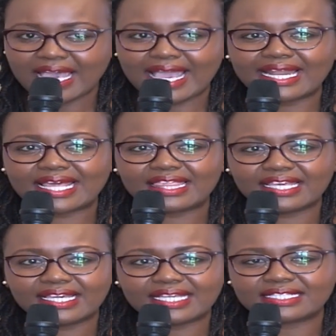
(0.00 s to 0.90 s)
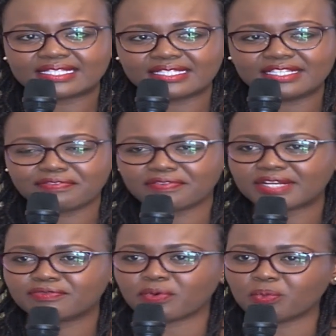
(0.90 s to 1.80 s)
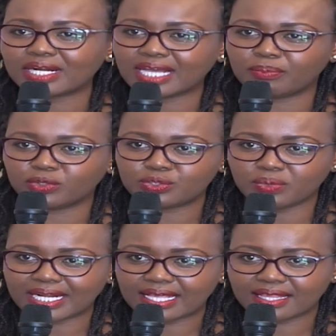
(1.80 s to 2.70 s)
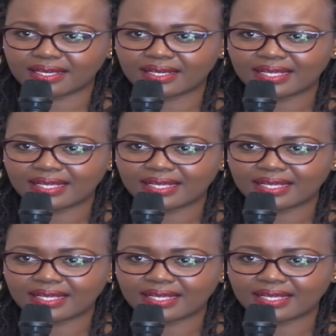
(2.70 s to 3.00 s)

And I think it's different from one couple to another.